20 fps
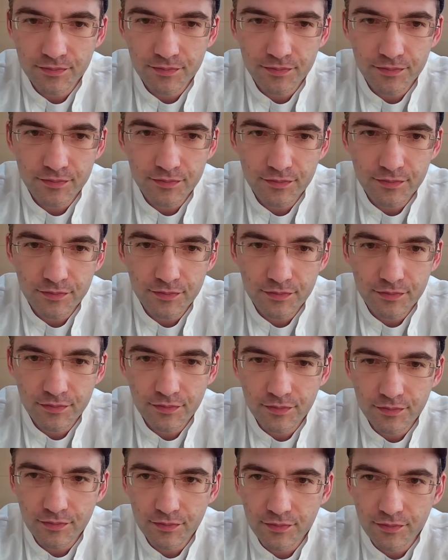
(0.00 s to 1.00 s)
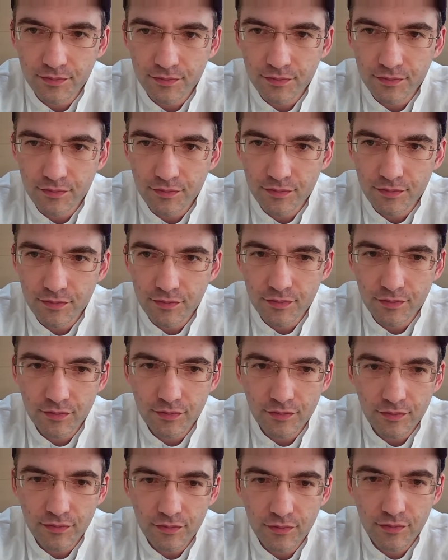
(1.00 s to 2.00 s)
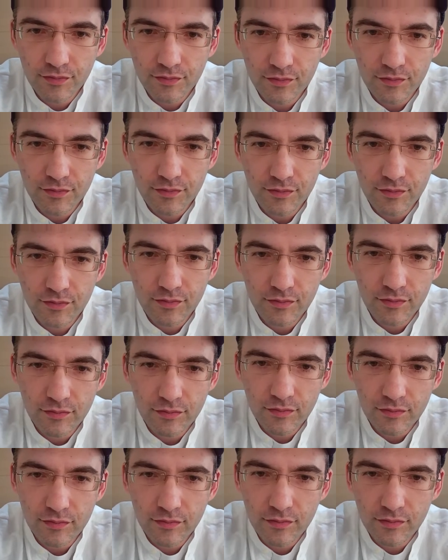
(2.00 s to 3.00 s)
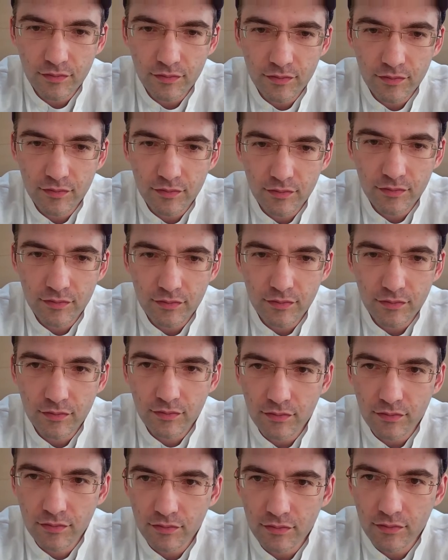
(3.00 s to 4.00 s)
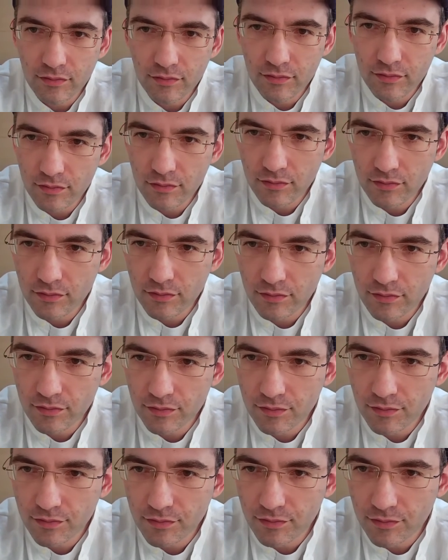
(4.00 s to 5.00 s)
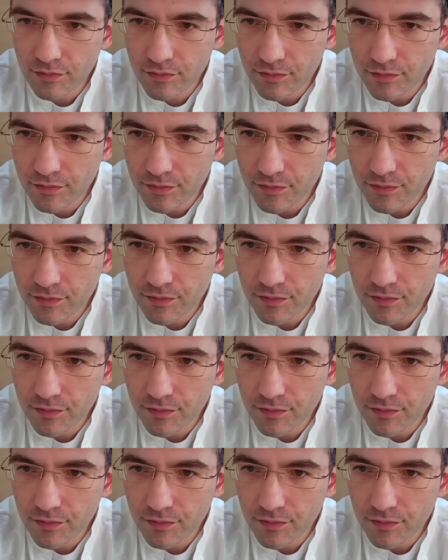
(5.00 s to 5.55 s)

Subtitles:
Nothing is said.